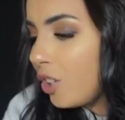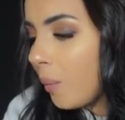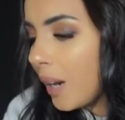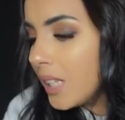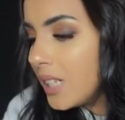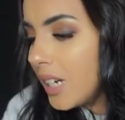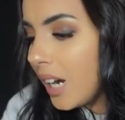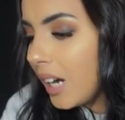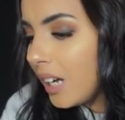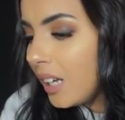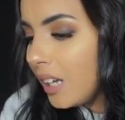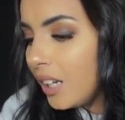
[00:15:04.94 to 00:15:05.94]
no
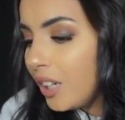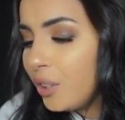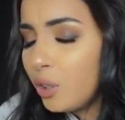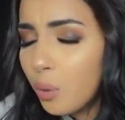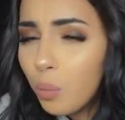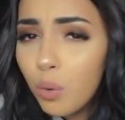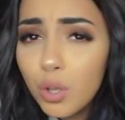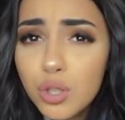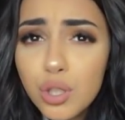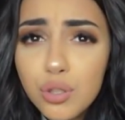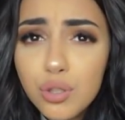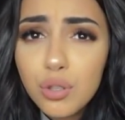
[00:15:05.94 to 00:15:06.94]
idea, you know, what
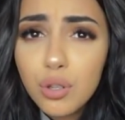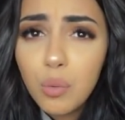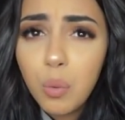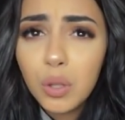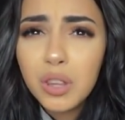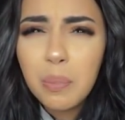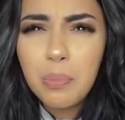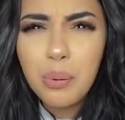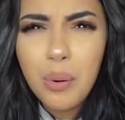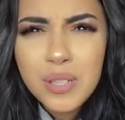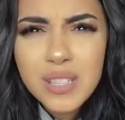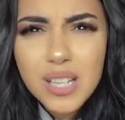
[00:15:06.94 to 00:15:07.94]
to do, what the
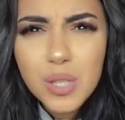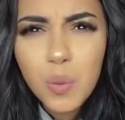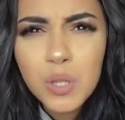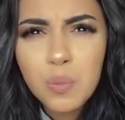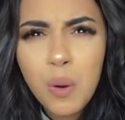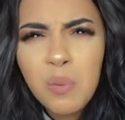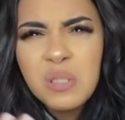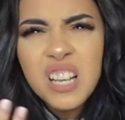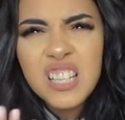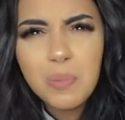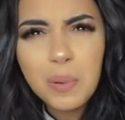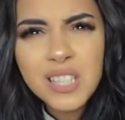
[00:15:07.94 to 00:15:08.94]
process was, what was
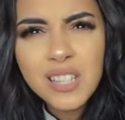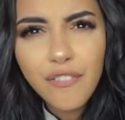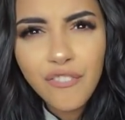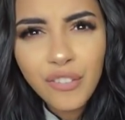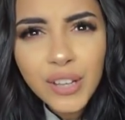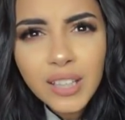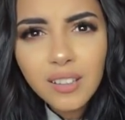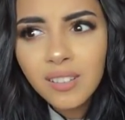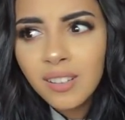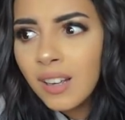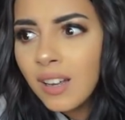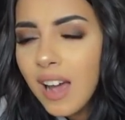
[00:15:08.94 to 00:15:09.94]
I supposed to
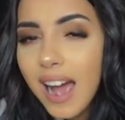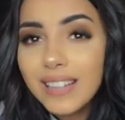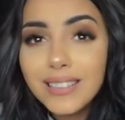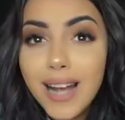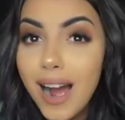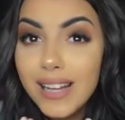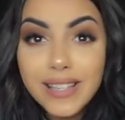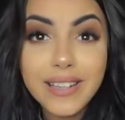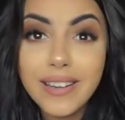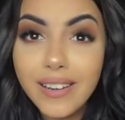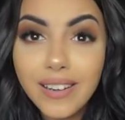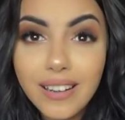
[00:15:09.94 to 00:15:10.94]
feel, and yet I
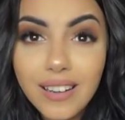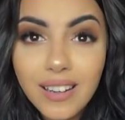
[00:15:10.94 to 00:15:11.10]
did it.